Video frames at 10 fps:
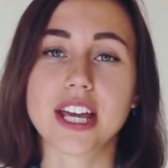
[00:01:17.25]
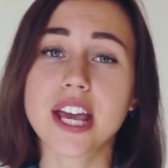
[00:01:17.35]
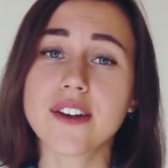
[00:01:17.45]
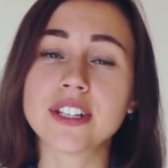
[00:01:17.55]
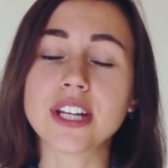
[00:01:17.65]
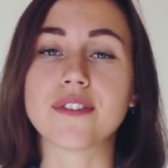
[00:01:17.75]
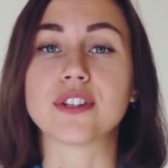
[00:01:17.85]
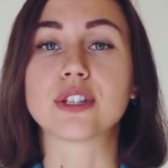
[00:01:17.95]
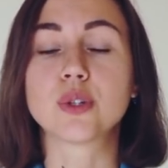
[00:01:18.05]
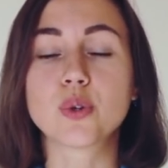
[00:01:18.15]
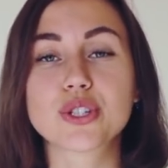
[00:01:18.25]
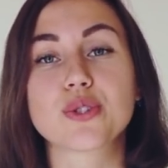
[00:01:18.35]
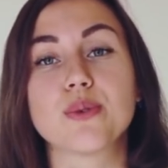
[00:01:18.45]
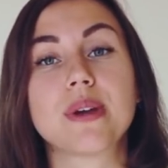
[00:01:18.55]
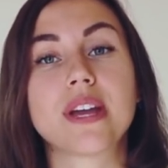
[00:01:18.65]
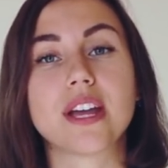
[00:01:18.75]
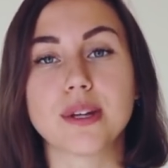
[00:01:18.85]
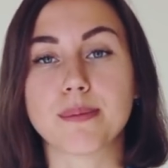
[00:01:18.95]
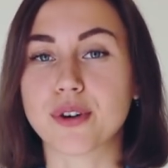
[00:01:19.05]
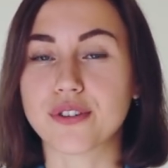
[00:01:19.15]
even if it looks to be in
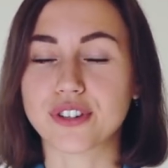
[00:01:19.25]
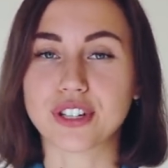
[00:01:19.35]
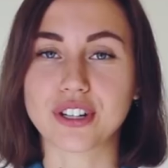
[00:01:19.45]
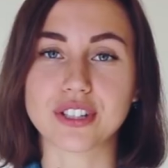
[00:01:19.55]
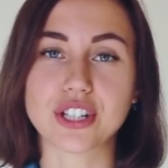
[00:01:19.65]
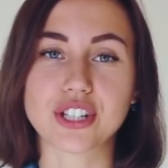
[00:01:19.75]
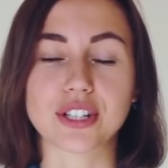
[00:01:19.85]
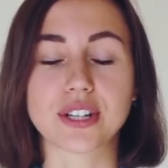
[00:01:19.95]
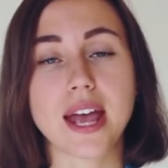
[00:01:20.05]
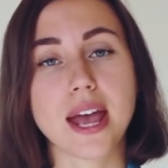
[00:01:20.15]
a perfect condition.